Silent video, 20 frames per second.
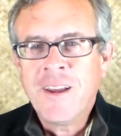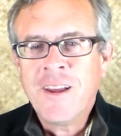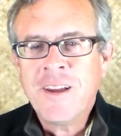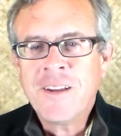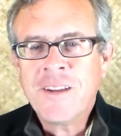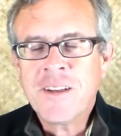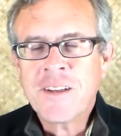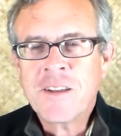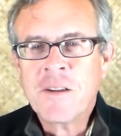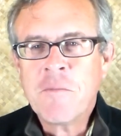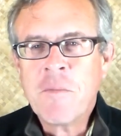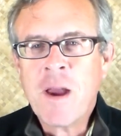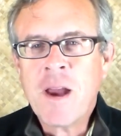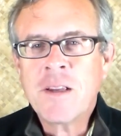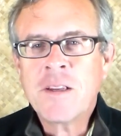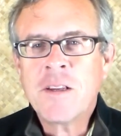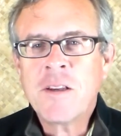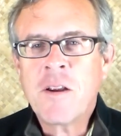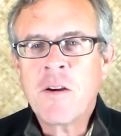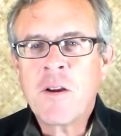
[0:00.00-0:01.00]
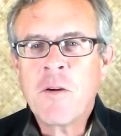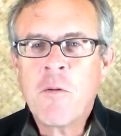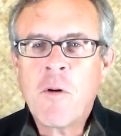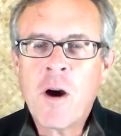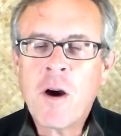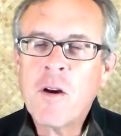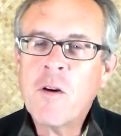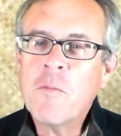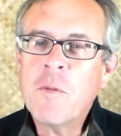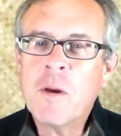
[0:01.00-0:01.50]
It's just imaginary
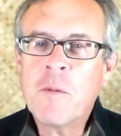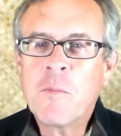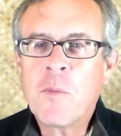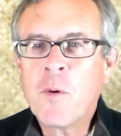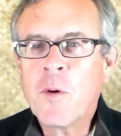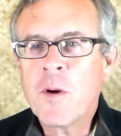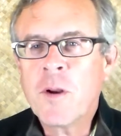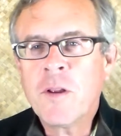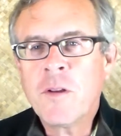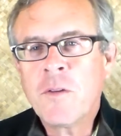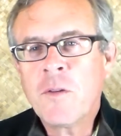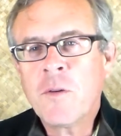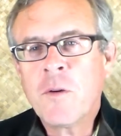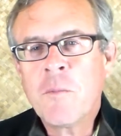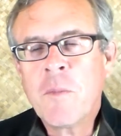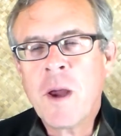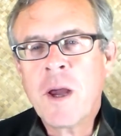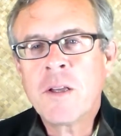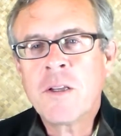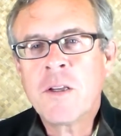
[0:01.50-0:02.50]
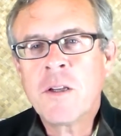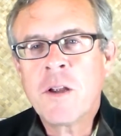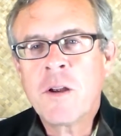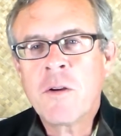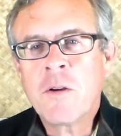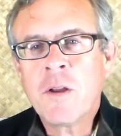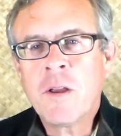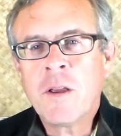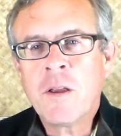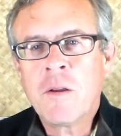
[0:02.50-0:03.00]
water being poured into
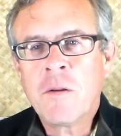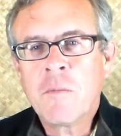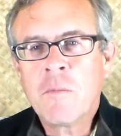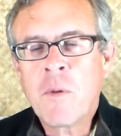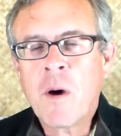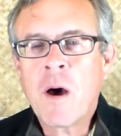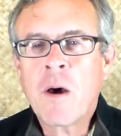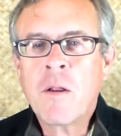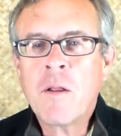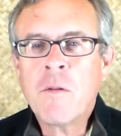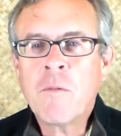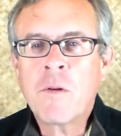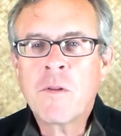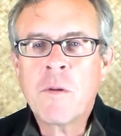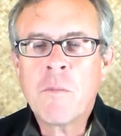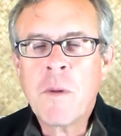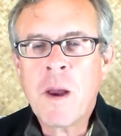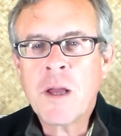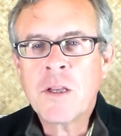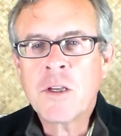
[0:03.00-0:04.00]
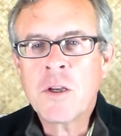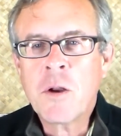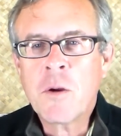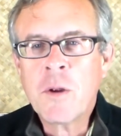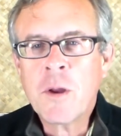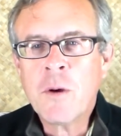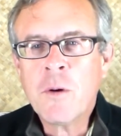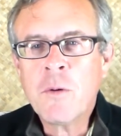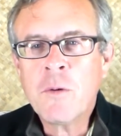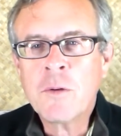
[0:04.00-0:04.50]
imaginary bottle with
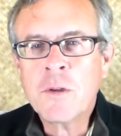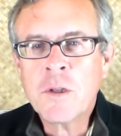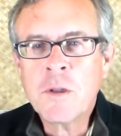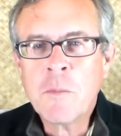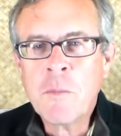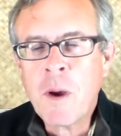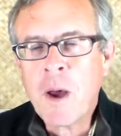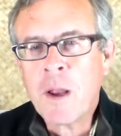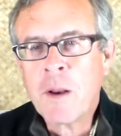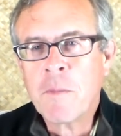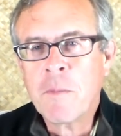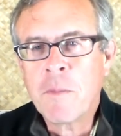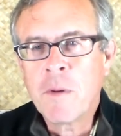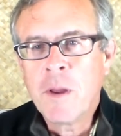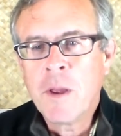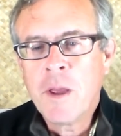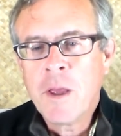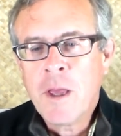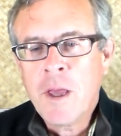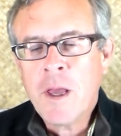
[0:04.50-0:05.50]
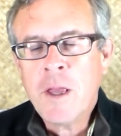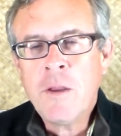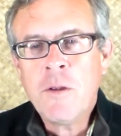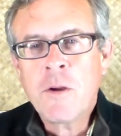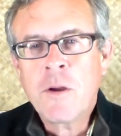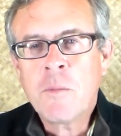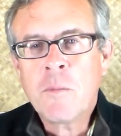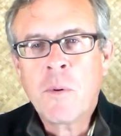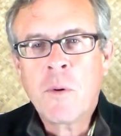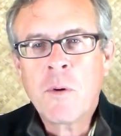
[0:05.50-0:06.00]
imaginary holes in the bottom.
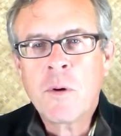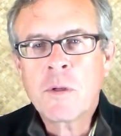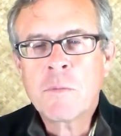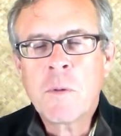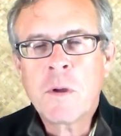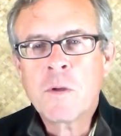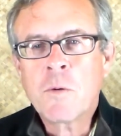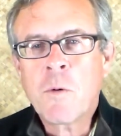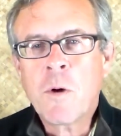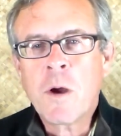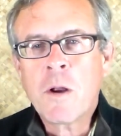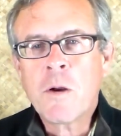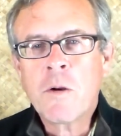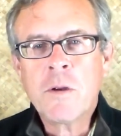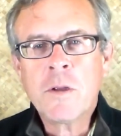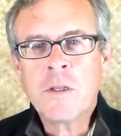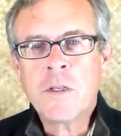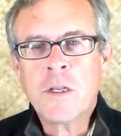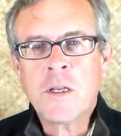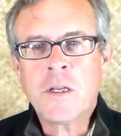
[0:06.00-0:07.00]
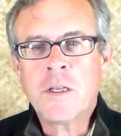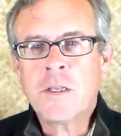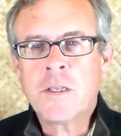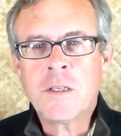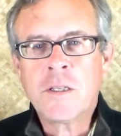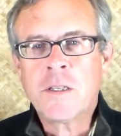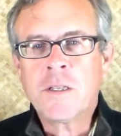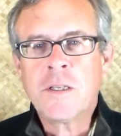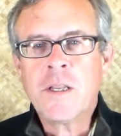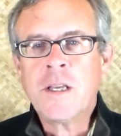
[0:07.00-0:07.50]
And you can pour as much water as
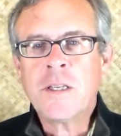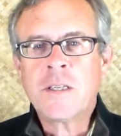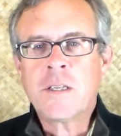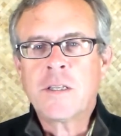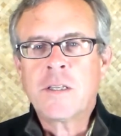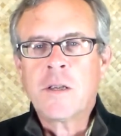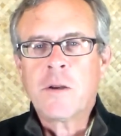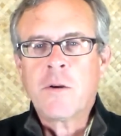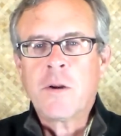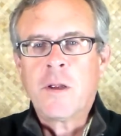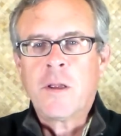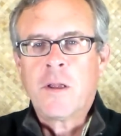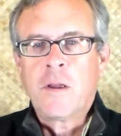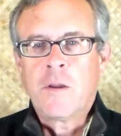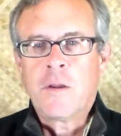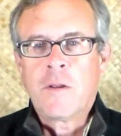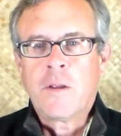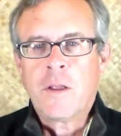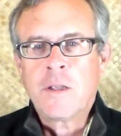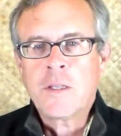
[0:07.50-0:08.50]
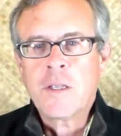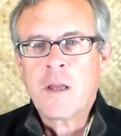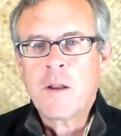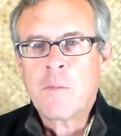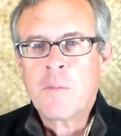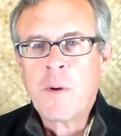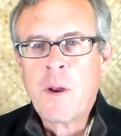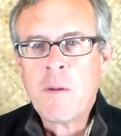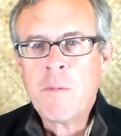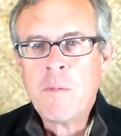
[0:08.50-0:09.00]
is necessary. It's
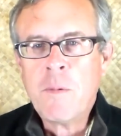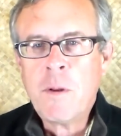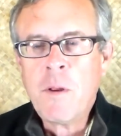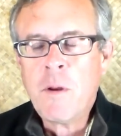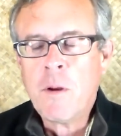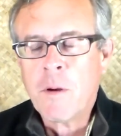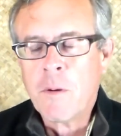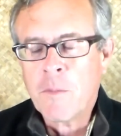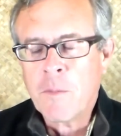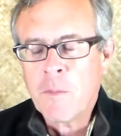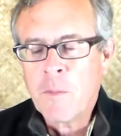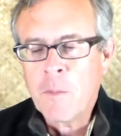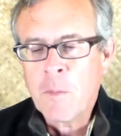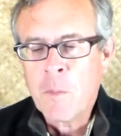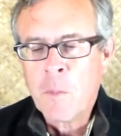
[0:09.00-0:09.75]
not a problem at all.